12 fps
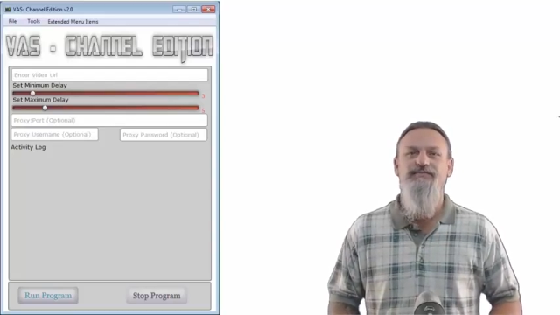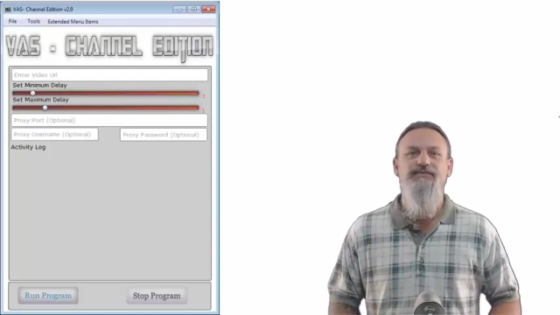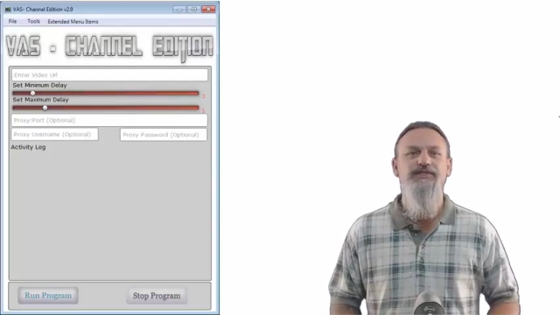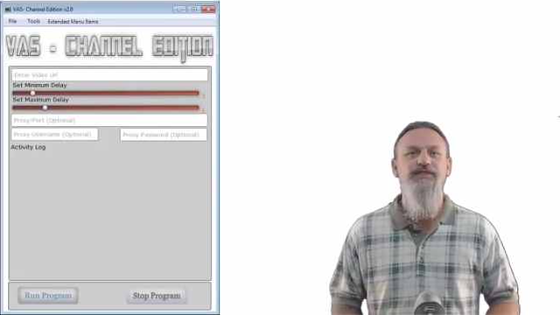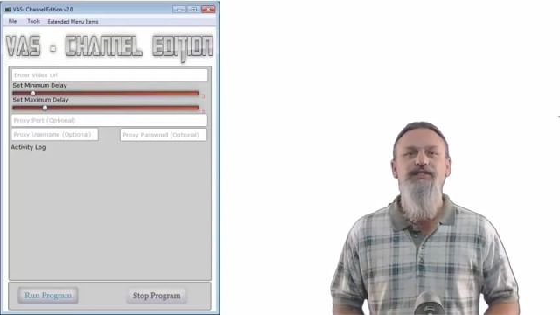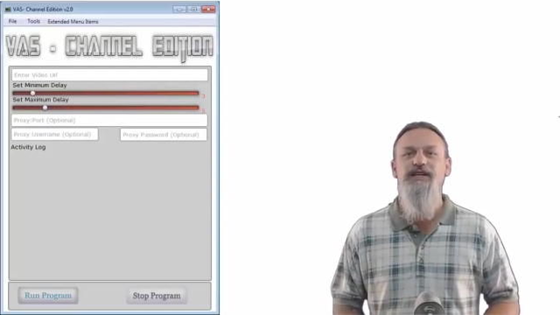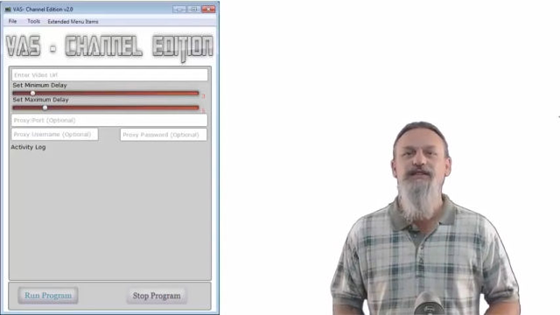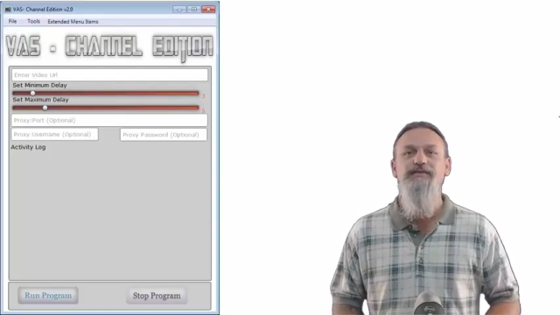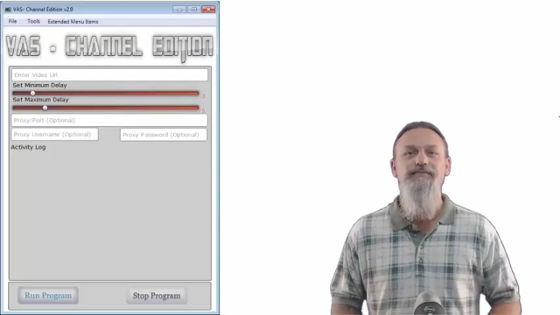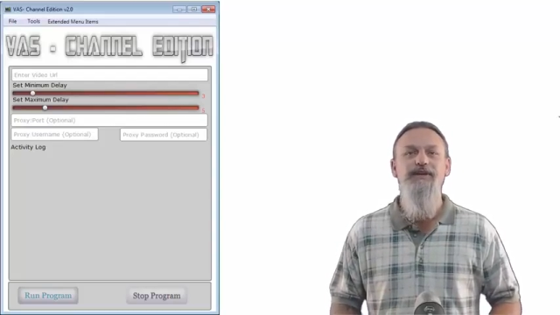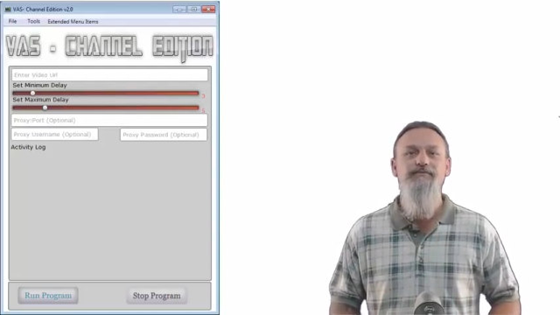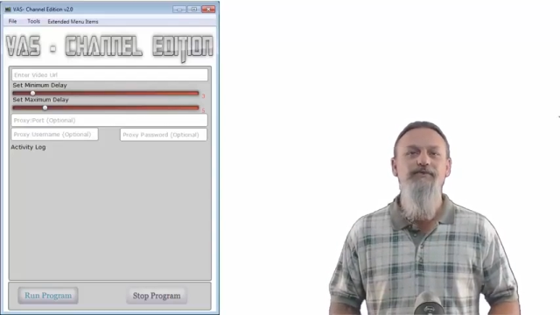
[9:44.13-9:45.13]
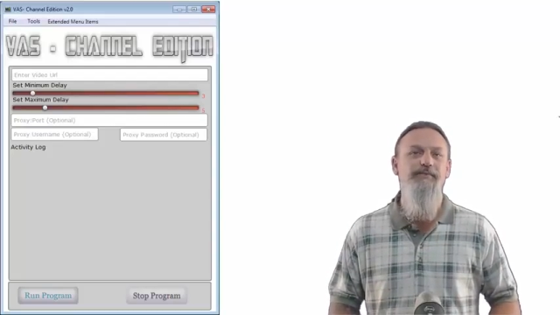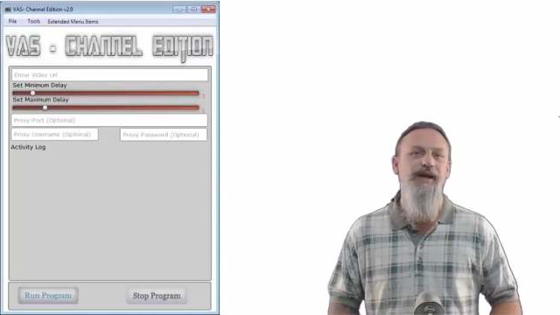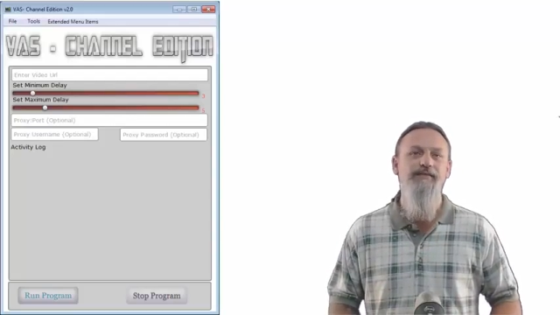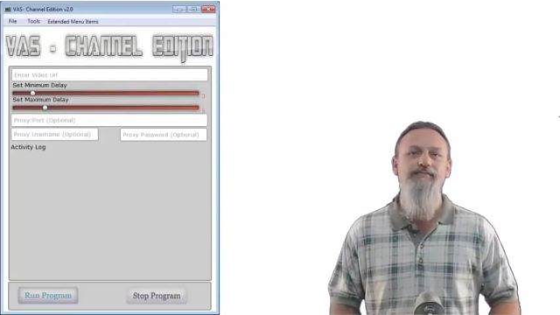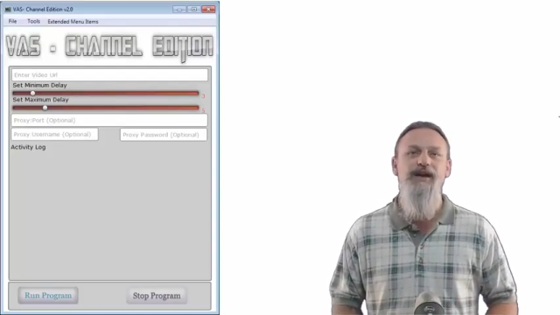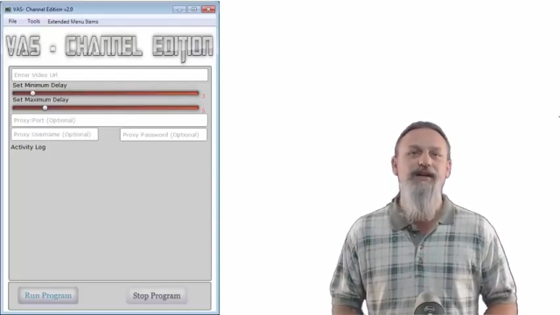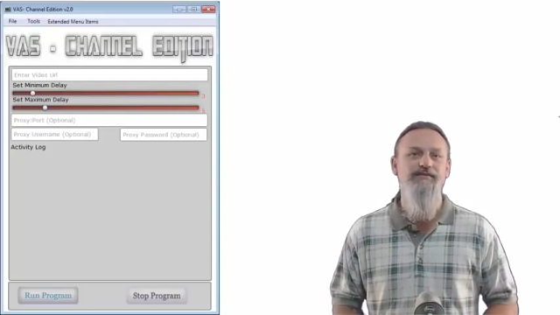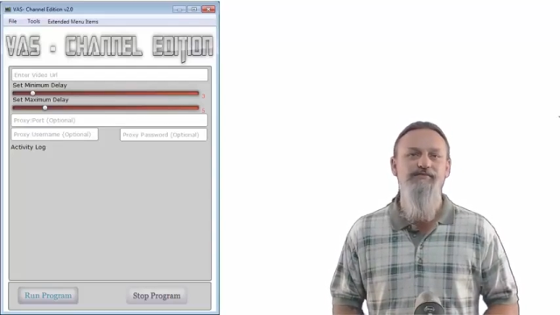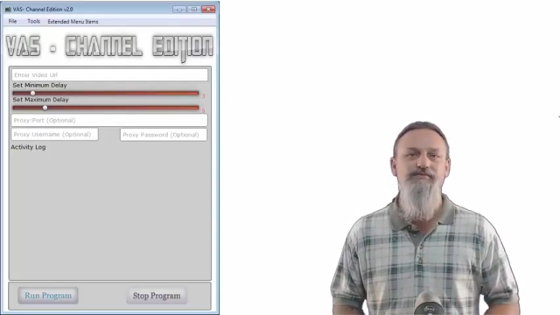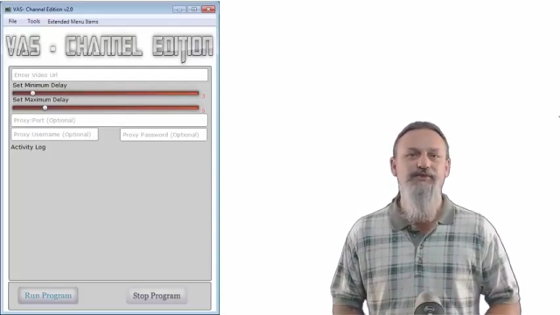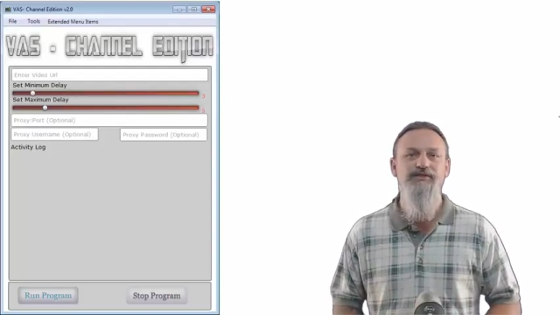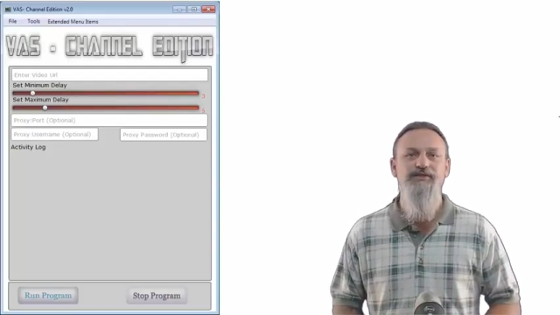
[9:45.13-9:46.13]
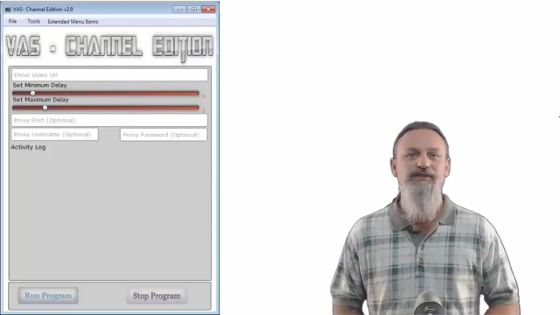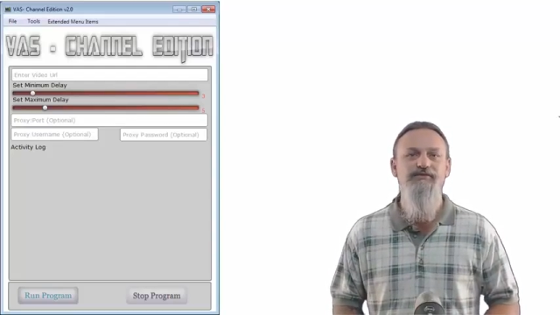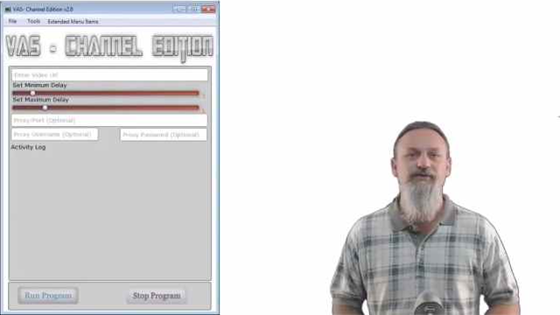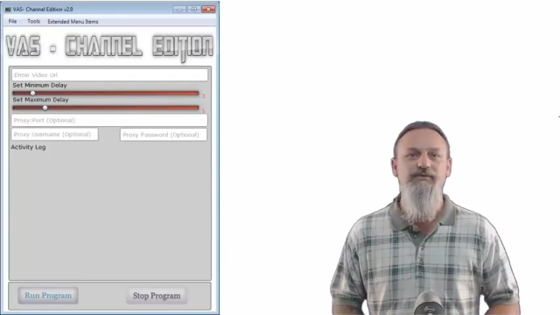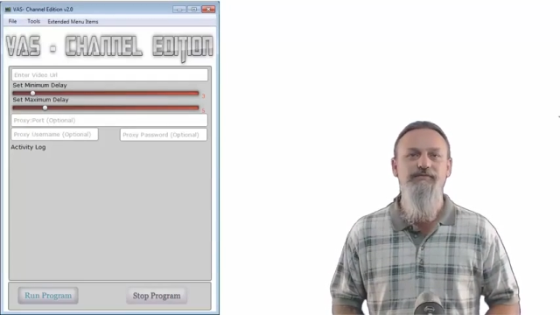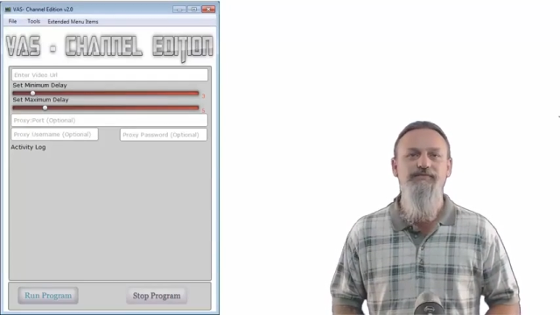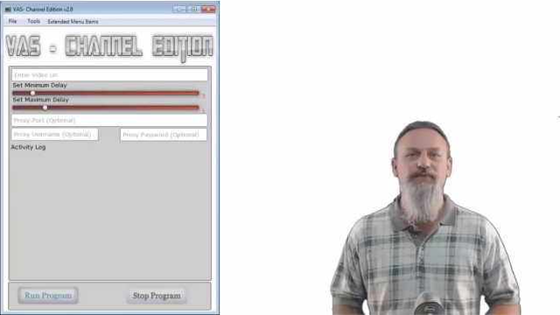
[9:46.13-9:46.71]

Just set the minimum and maximum to 0.